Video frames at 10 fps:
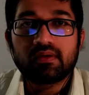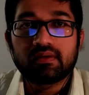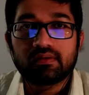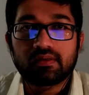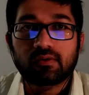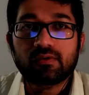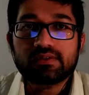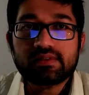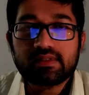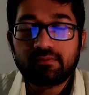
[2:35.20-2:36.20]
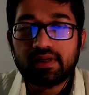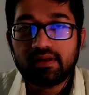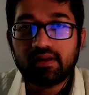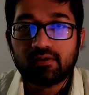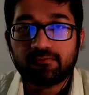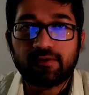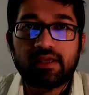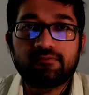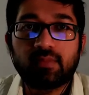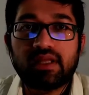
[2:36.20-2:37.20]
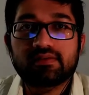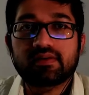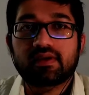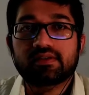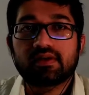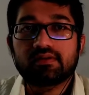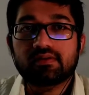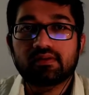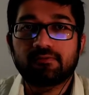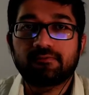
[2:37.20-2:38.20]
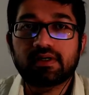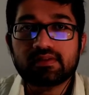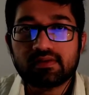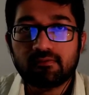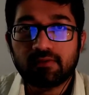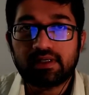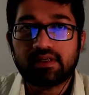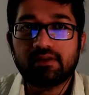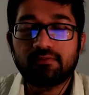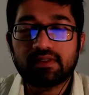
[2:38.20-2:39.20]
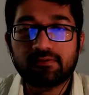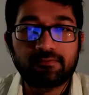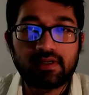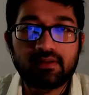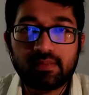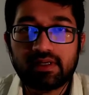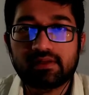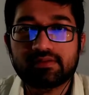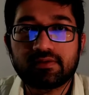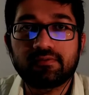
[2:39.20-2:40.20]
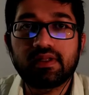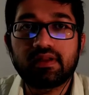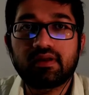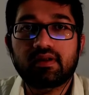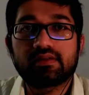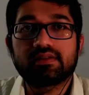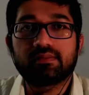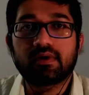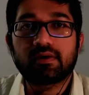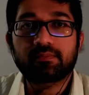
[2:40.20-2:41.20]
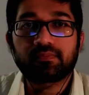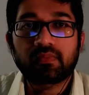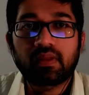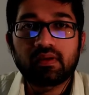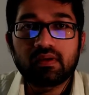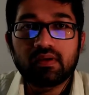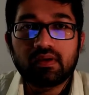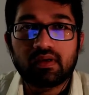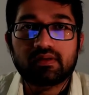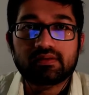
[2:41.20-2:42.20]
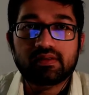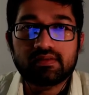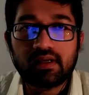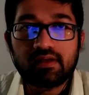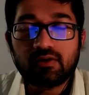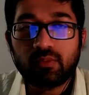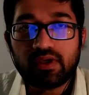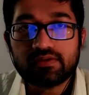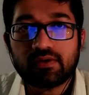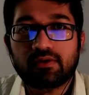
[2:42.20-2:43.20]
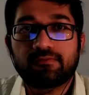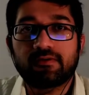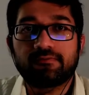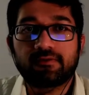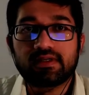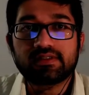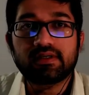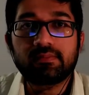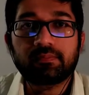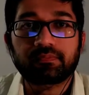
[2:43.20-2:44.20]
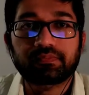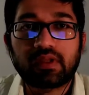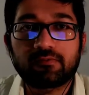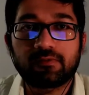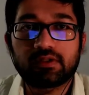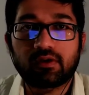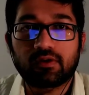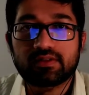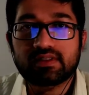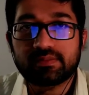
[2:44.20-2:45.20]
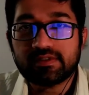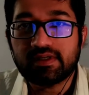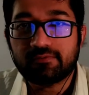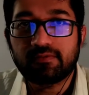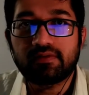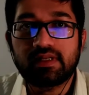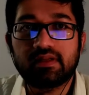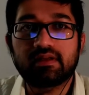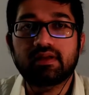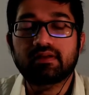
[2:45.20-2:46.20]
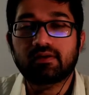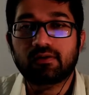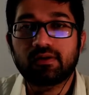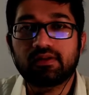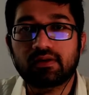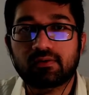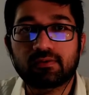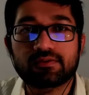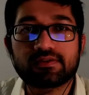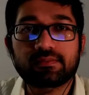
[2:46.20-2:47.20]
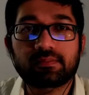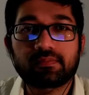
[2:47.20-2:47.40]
The course is divided into 5 main sections. The first will deal with the fundamentals of linear algebra. It is designed to be a sort of refresher for the concepts that we will need later on in the course.